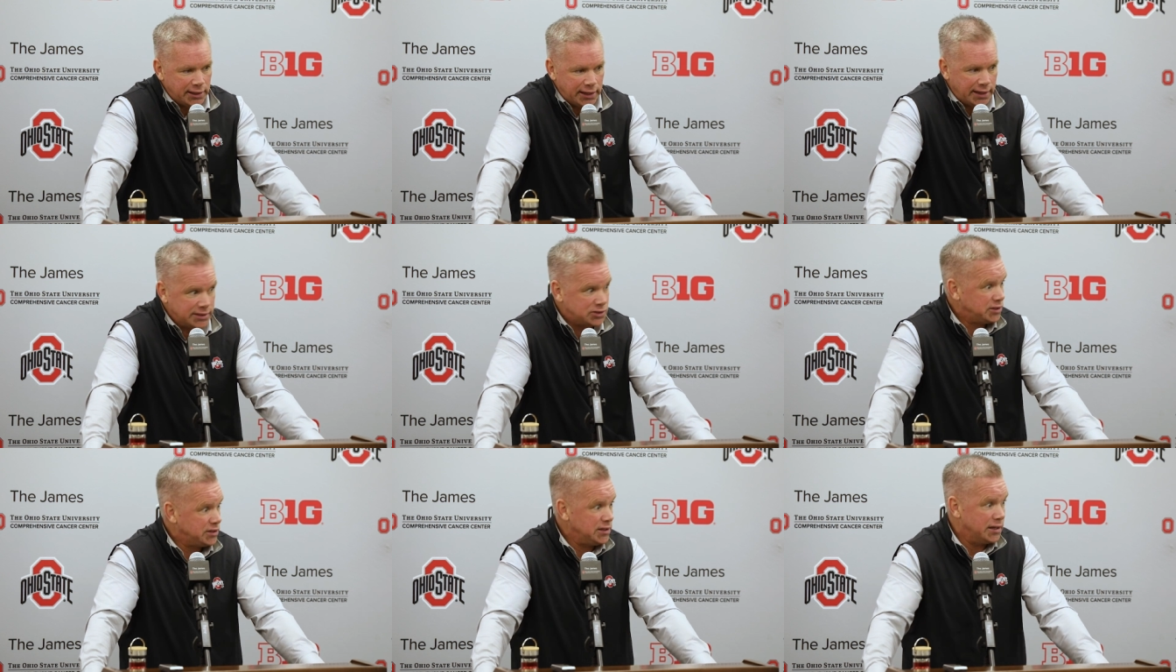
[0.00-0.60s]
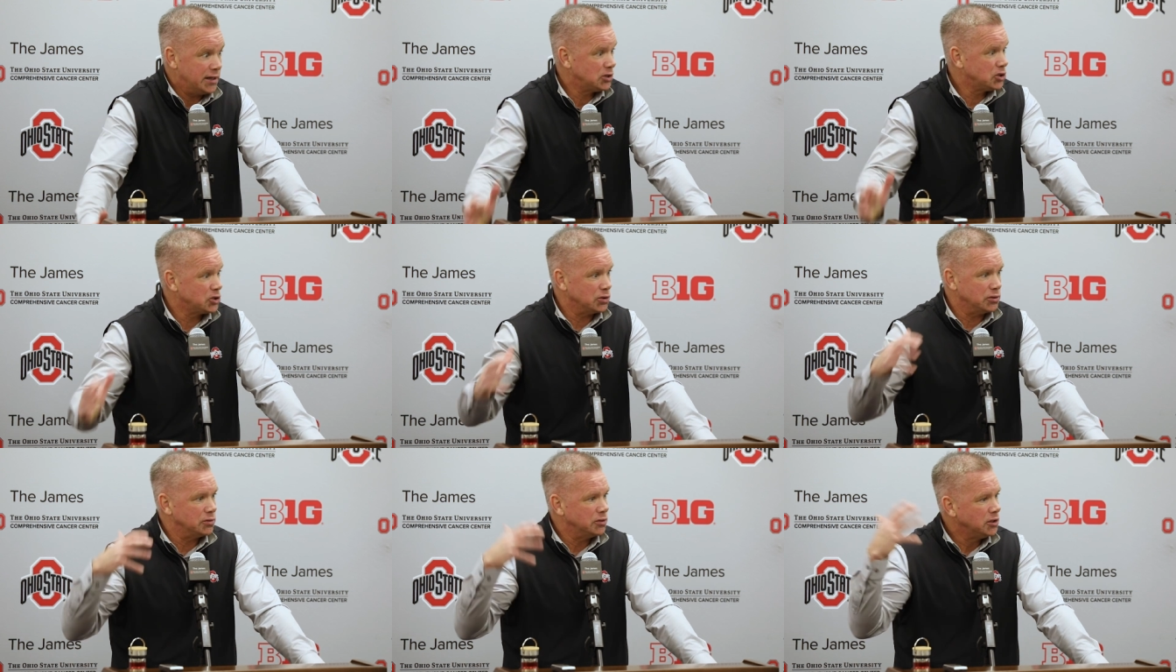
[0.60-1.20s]
S T S
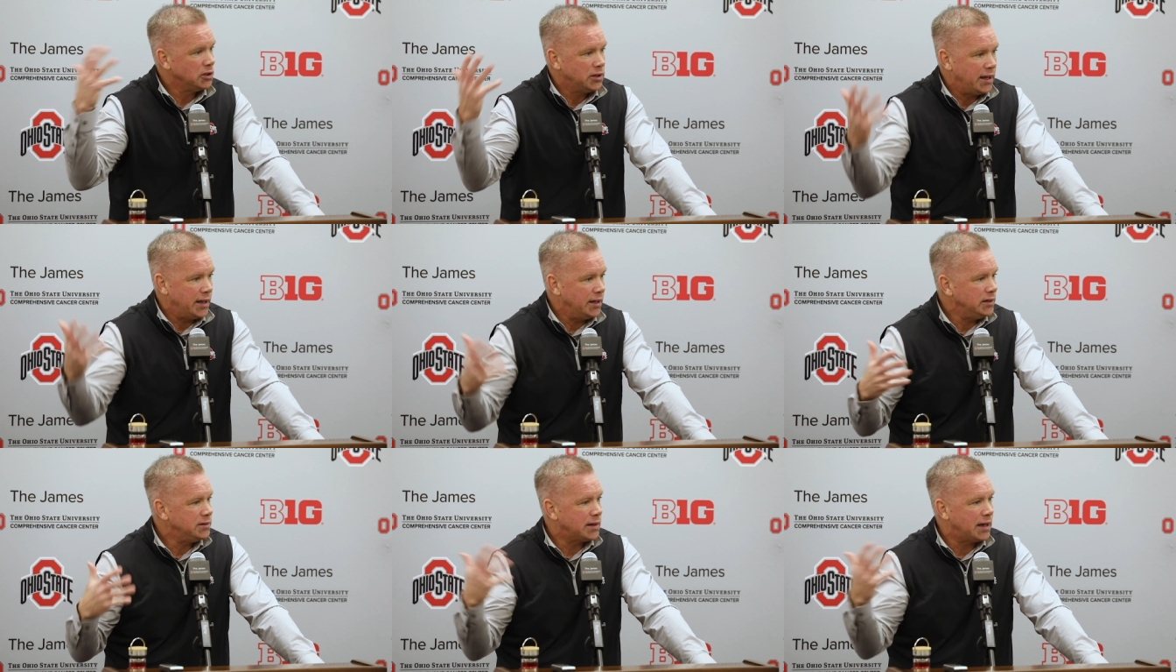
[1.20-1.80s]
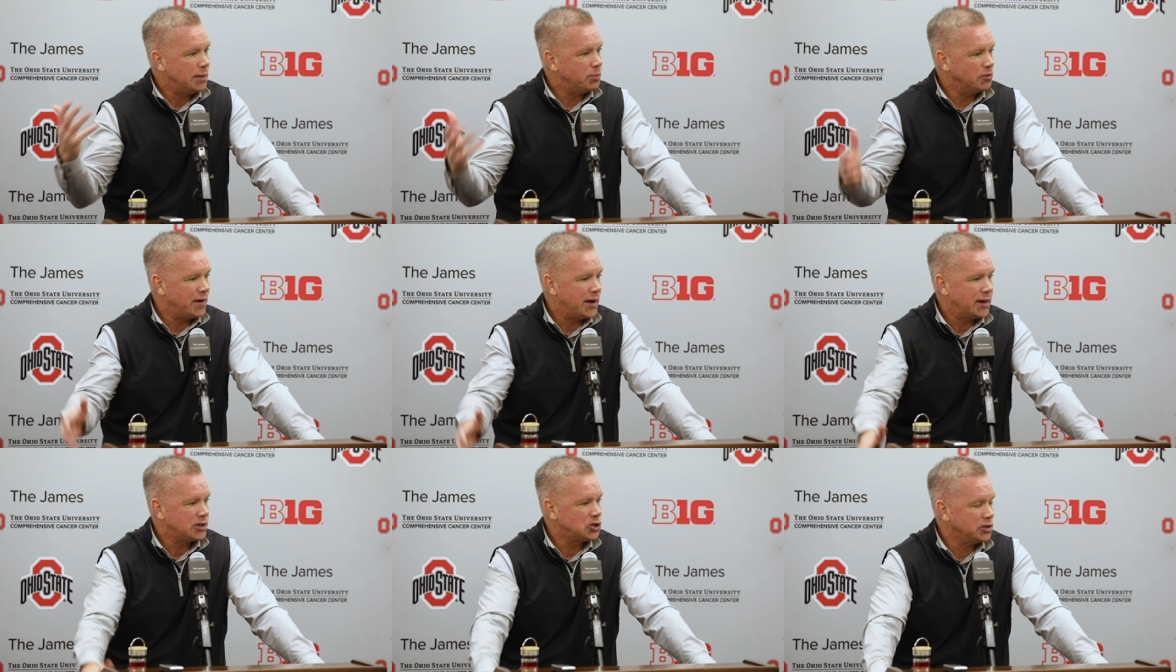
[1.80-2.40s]
or any type of
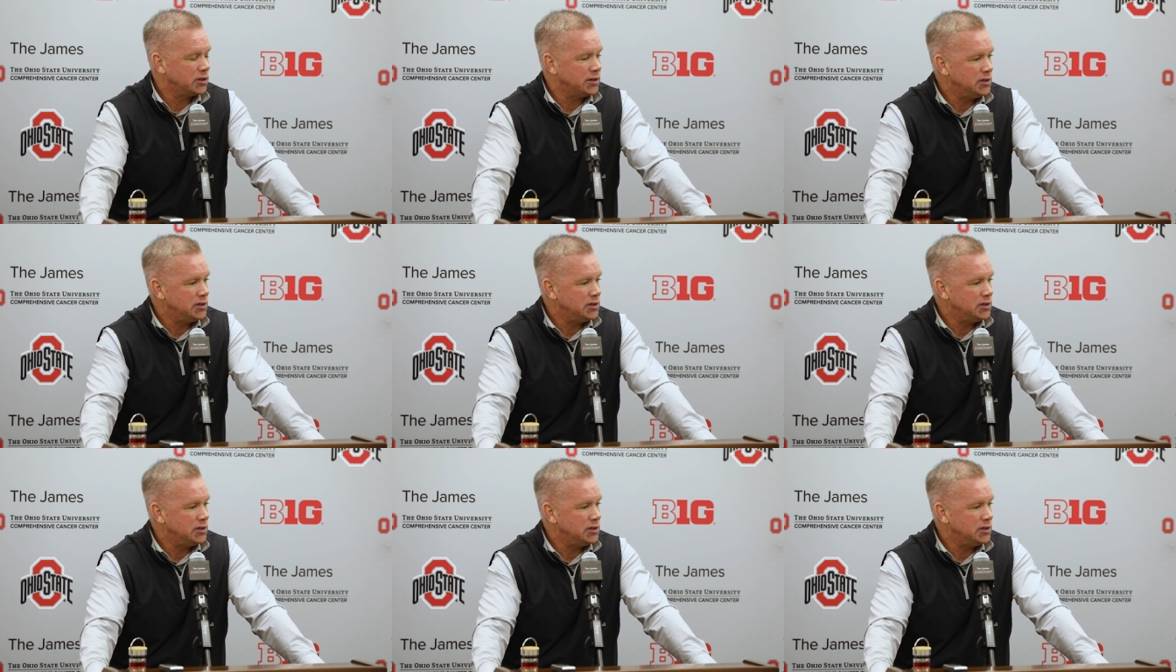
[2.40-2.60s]
action.